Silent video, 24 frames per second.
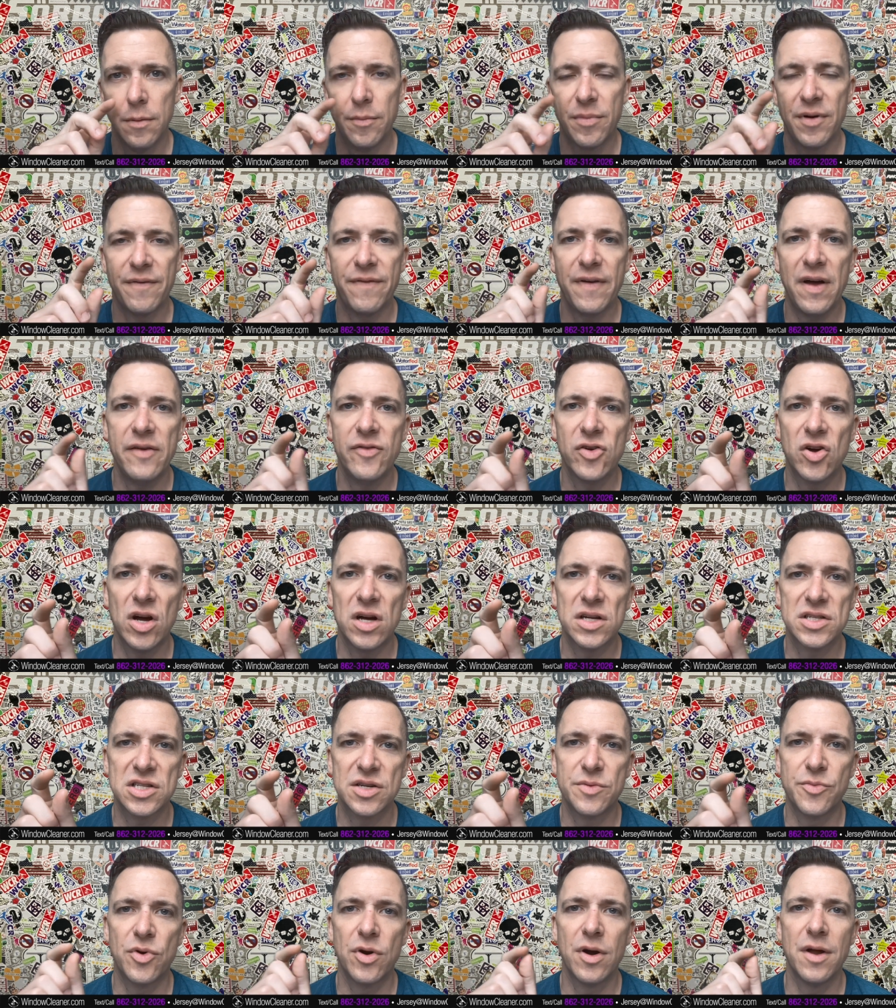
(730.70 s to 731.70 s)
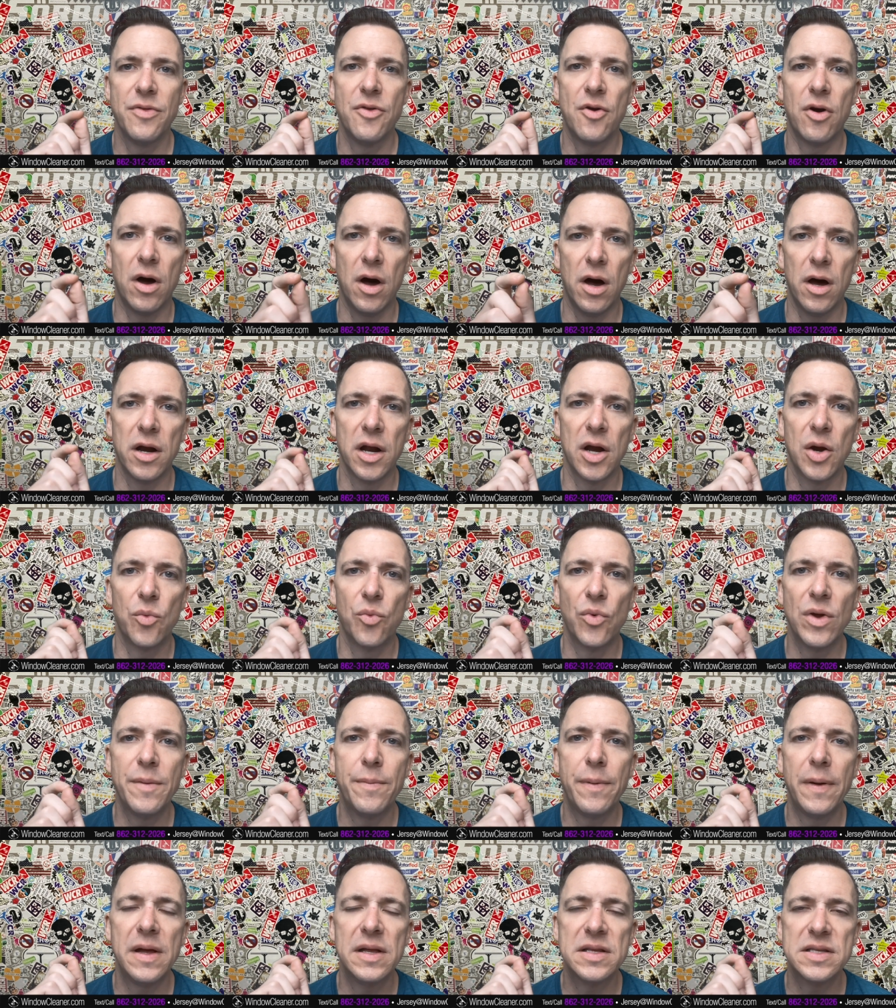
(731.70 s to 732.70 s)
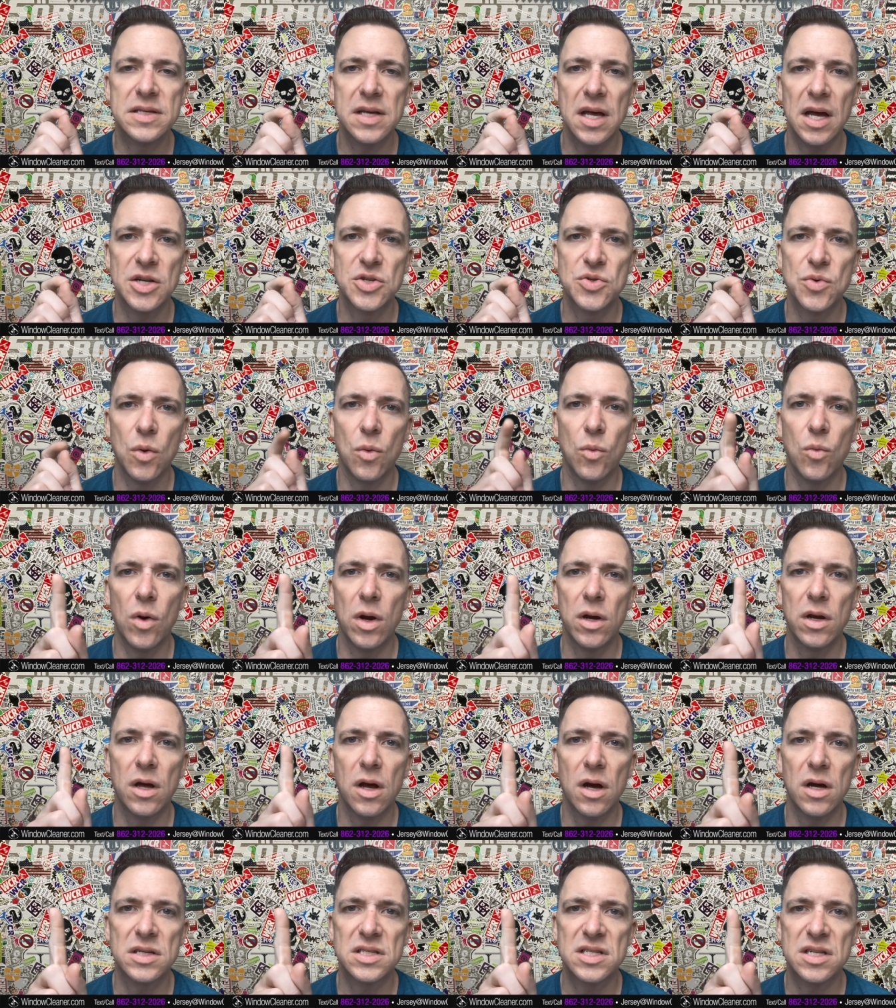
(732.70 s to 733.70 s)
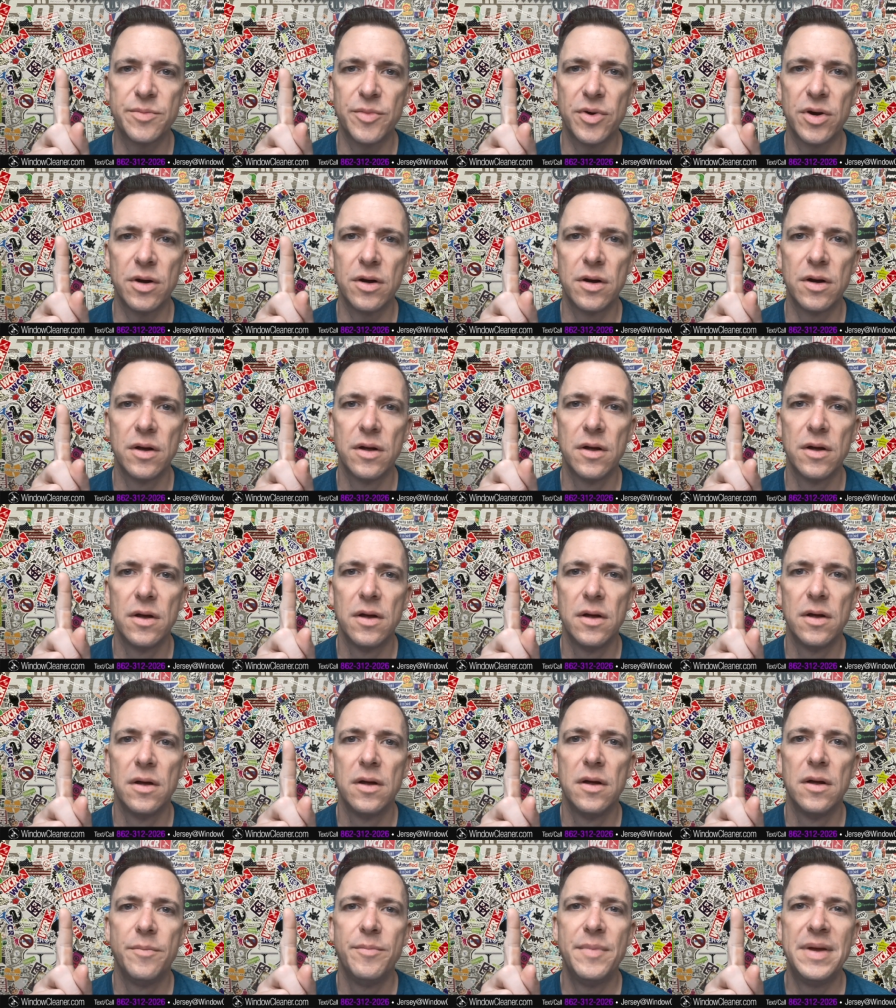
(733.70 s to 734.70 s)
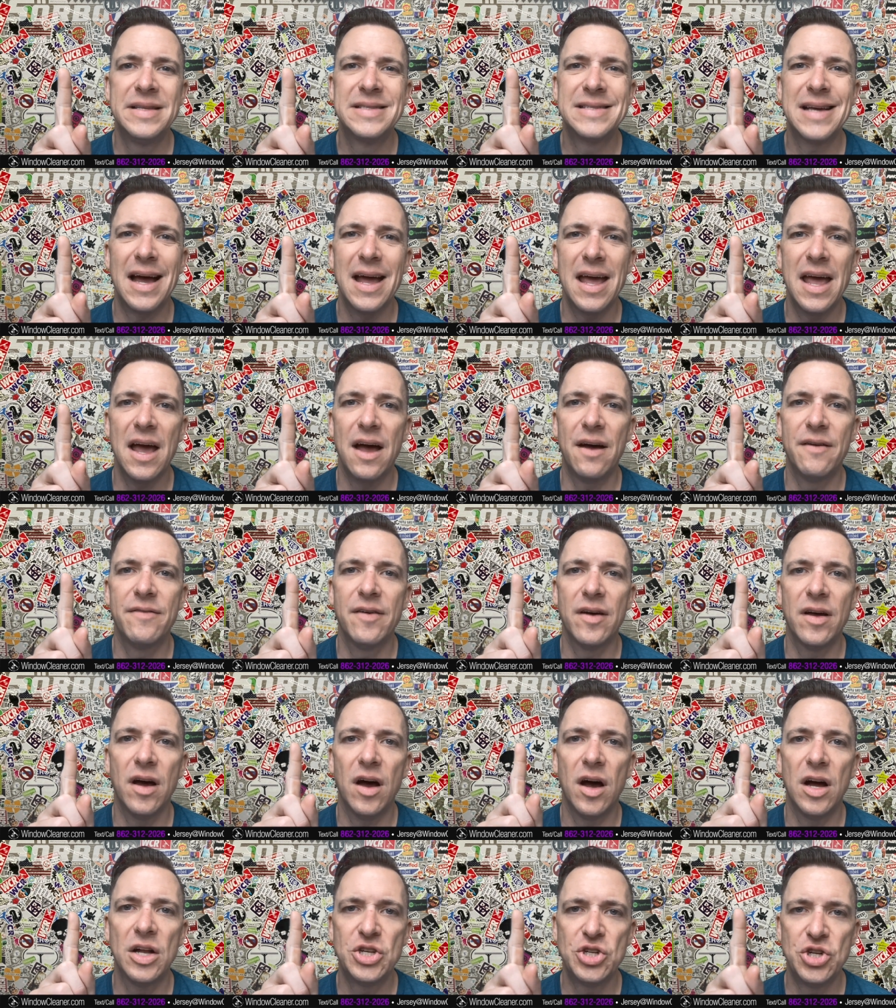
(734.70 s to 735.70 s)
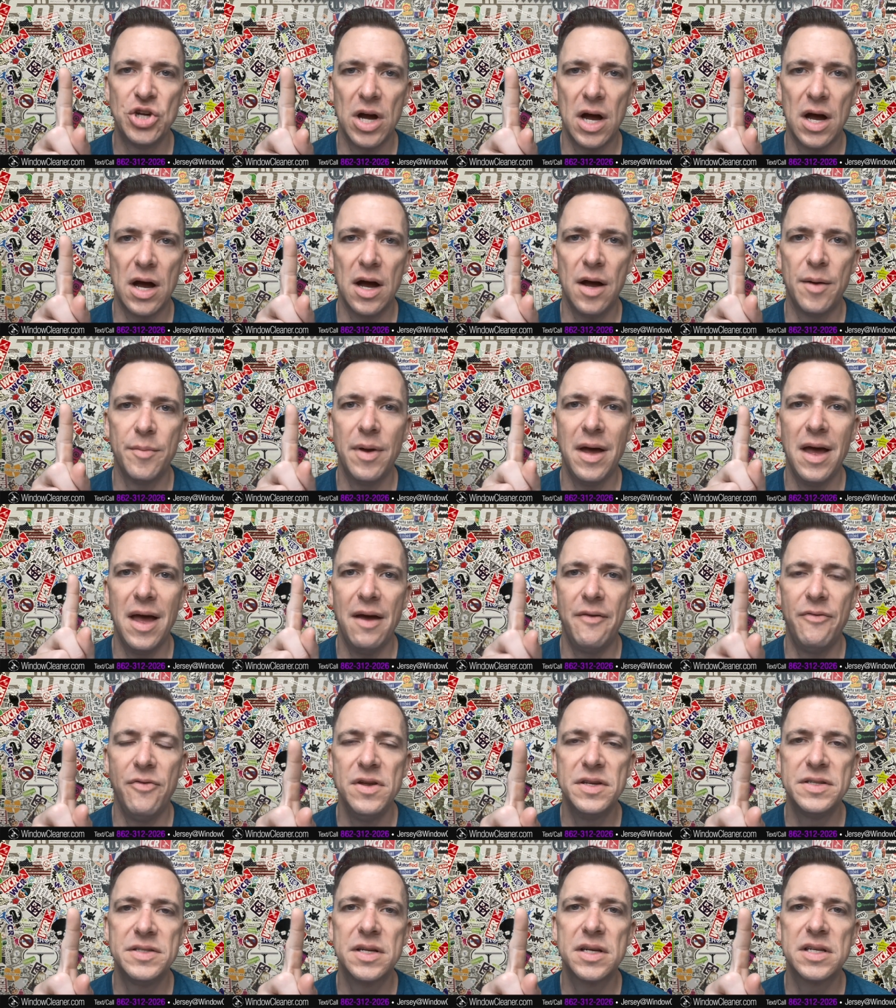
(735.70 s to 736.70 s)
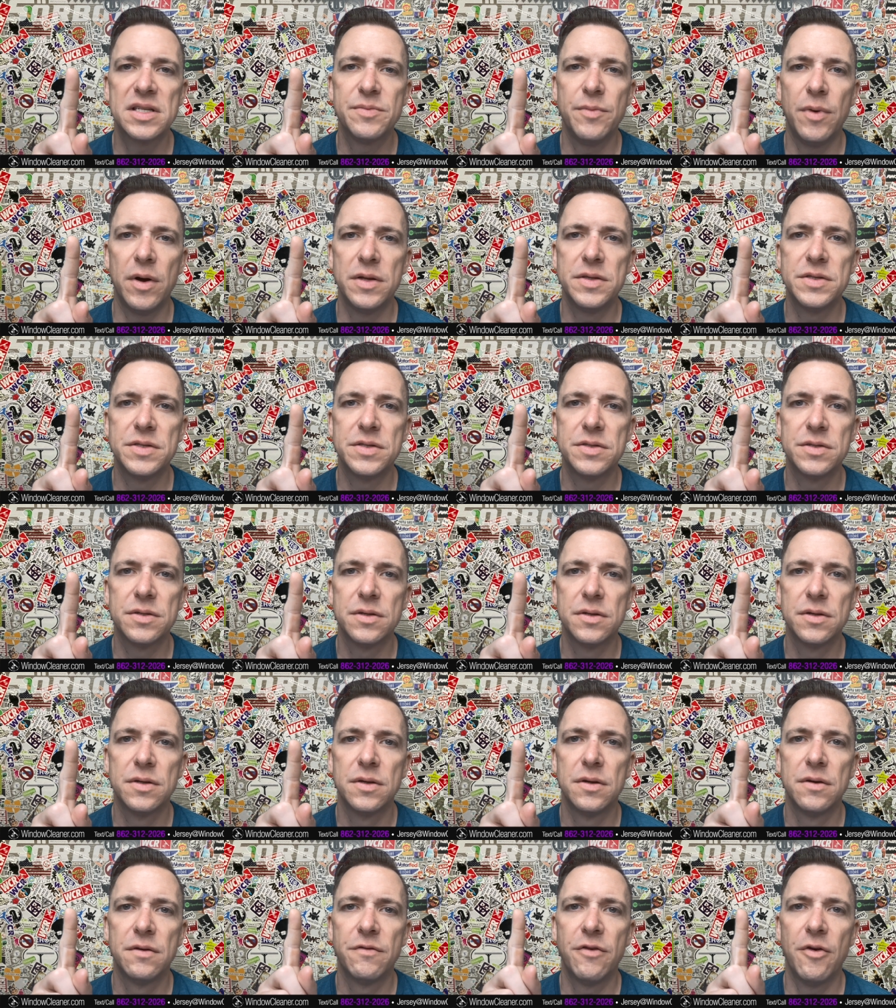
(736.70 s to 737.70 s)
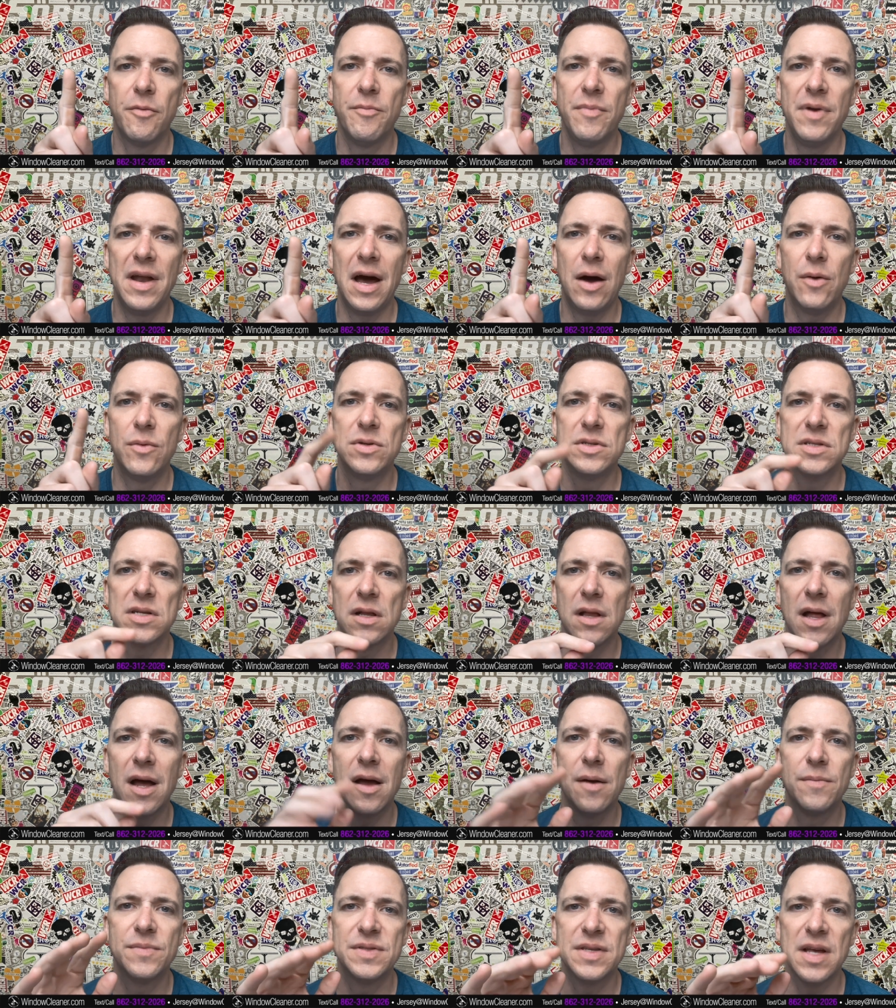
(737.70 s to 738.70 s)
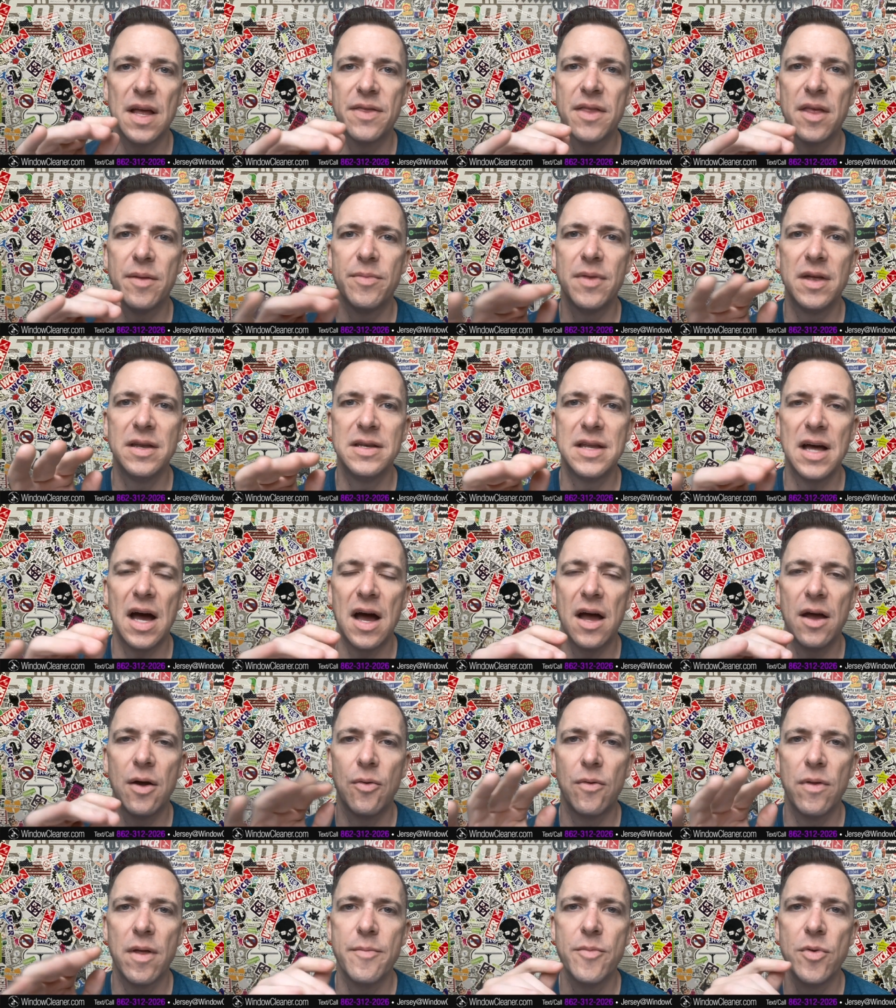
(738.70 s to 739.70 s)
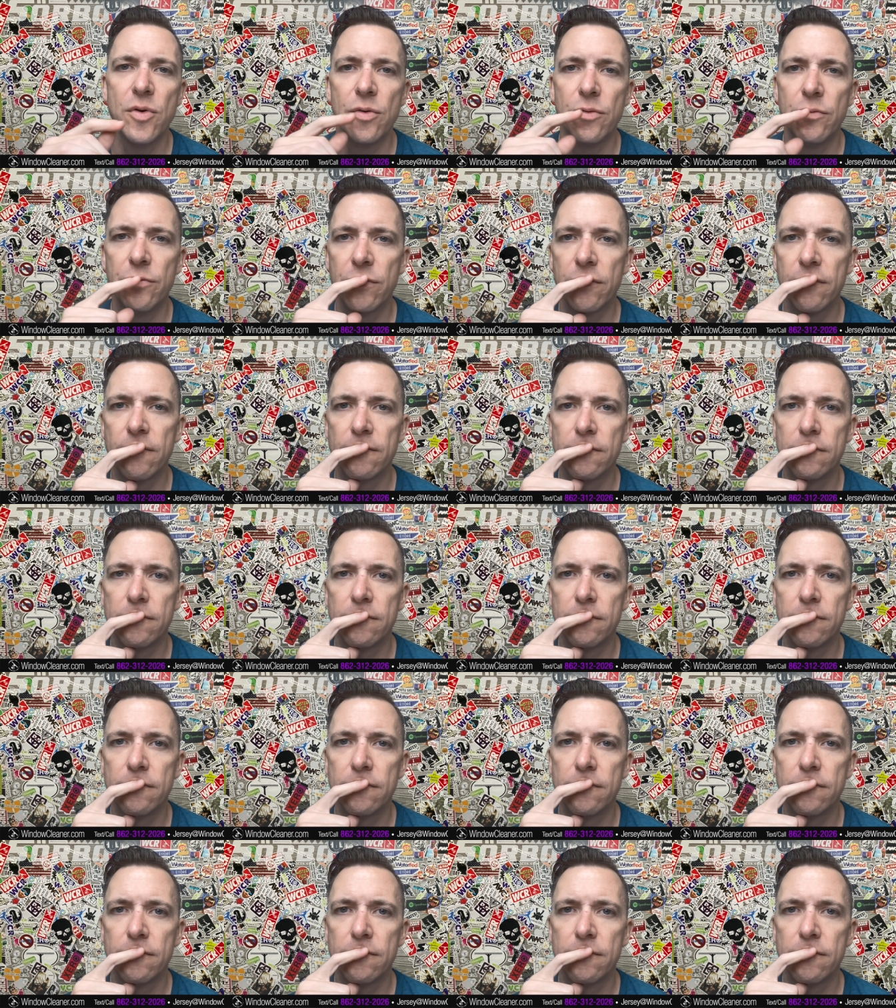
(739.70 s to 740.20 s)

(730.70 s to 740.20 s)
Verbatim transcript: But if I have a customer and they're on a repeat schedule, one customer means I have a job every six months from now until I upset them, they die or they move.